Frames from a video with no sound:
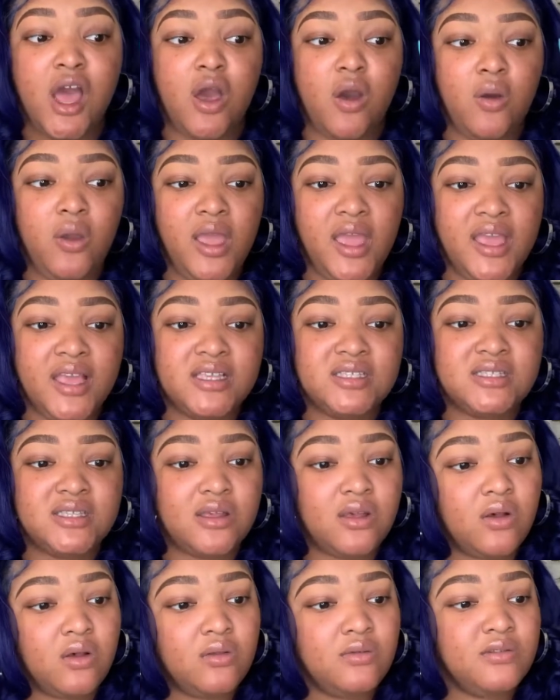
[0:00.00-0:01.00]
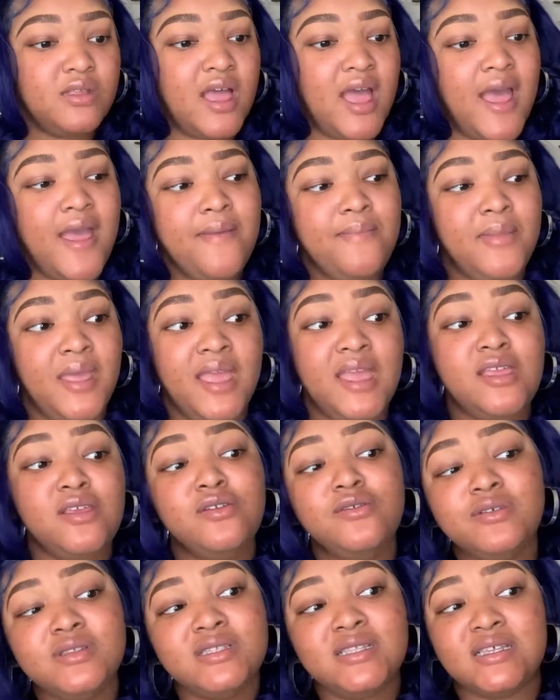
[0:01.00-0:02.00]
Okay, so I may
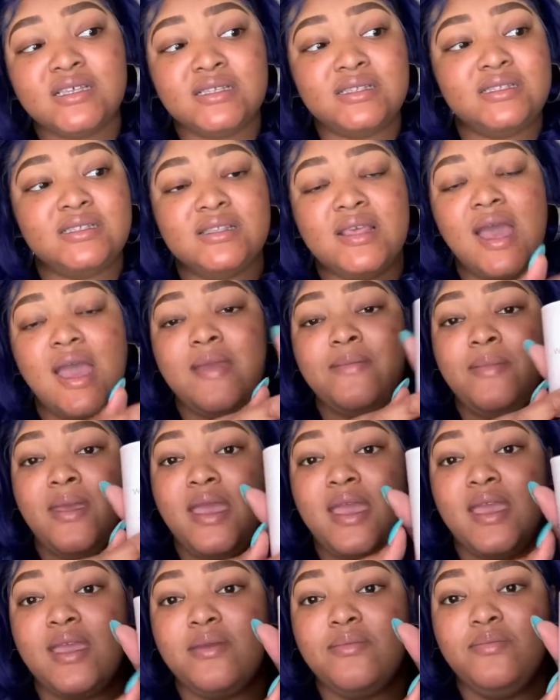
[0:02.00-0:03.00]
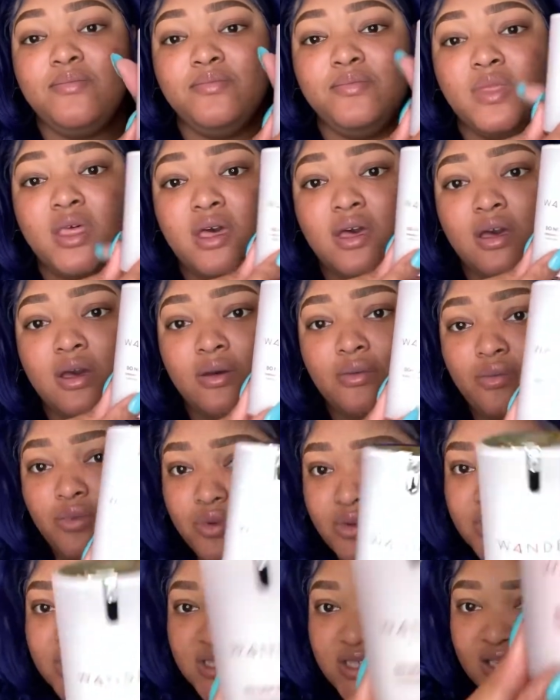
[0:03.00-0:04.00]
use this. I may.
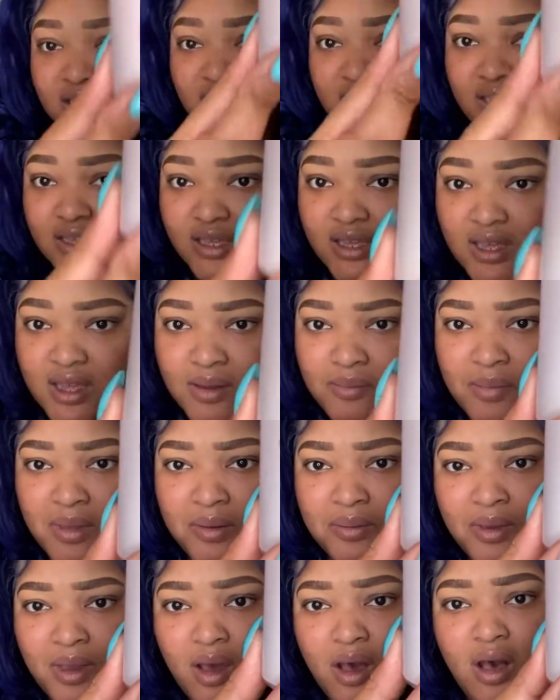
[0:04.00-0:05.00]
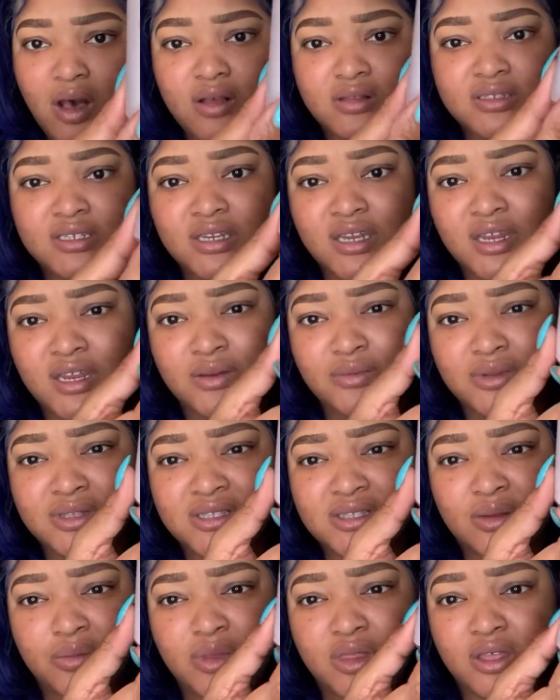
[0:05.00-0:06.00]
We'll see. Maybe I'll alternate it with
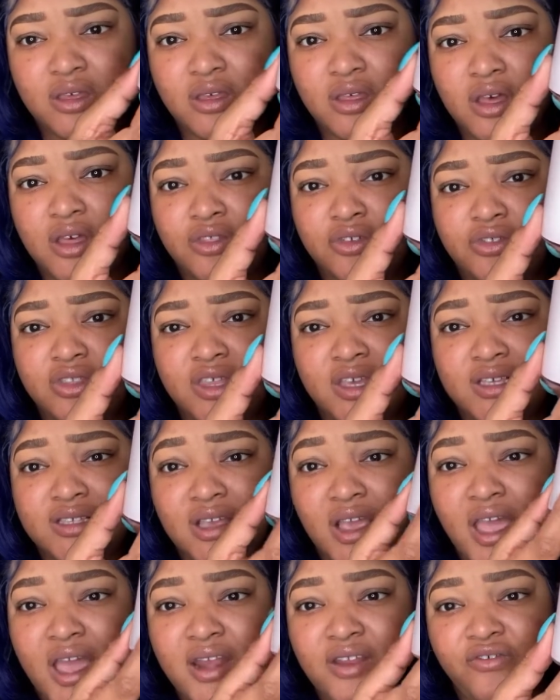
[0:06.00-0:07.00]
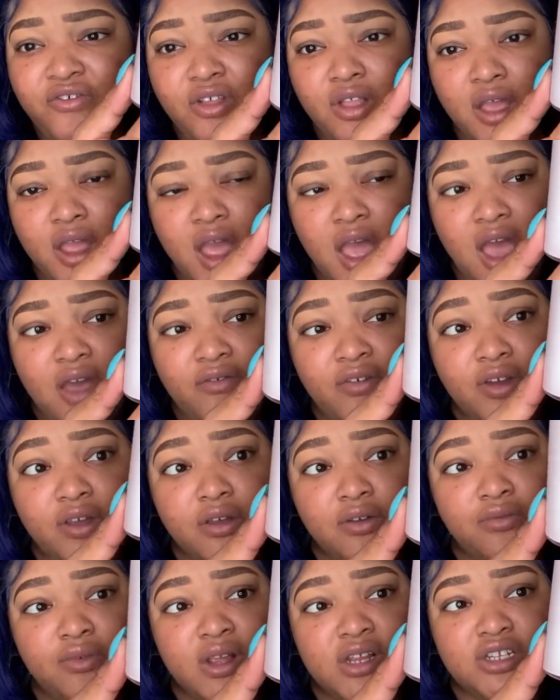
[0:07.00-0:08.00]
some of the other things. I kind of feel like I have a
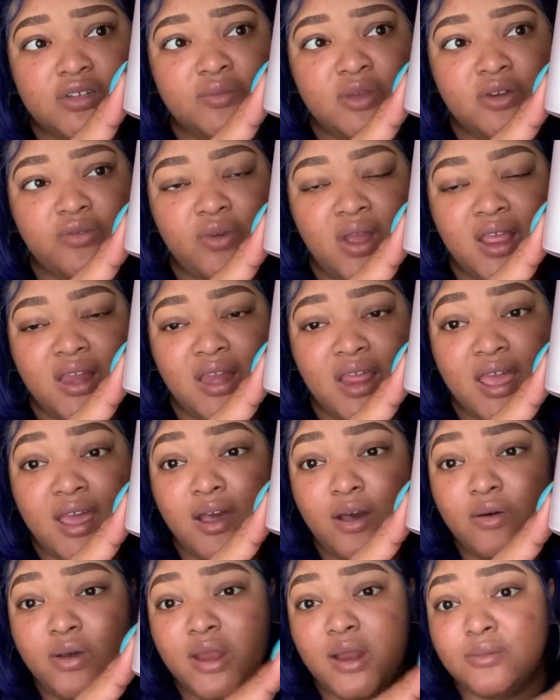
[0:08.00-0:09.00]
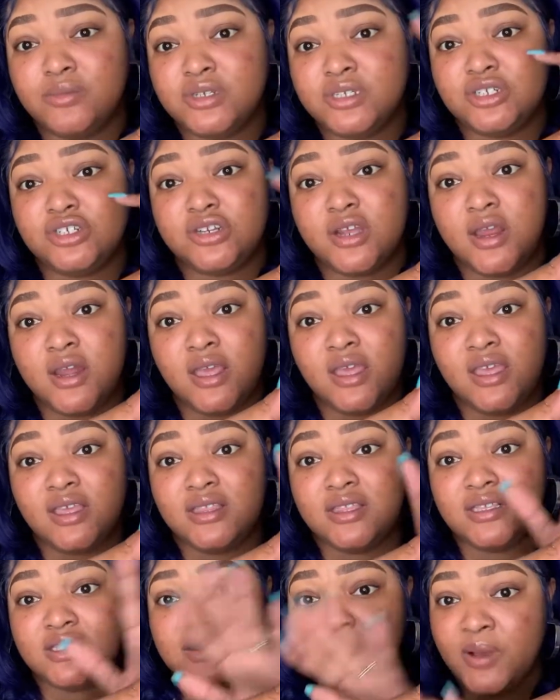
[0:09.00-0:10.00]
good regimen right now and I'm just trying to get
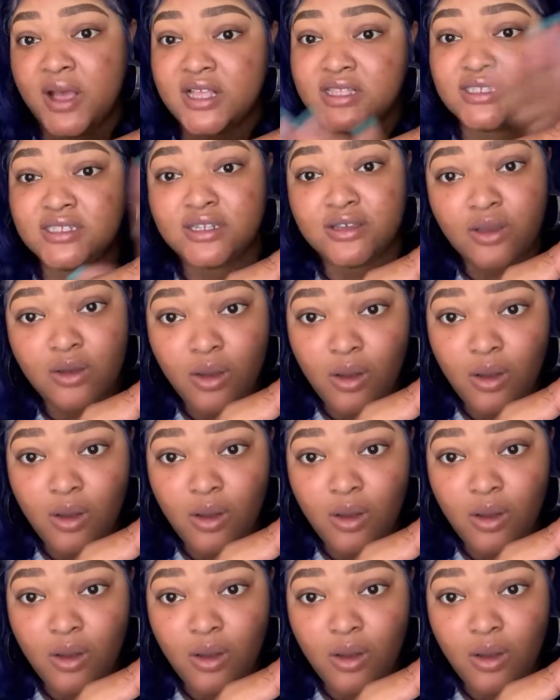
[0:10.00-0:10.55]
the spots to go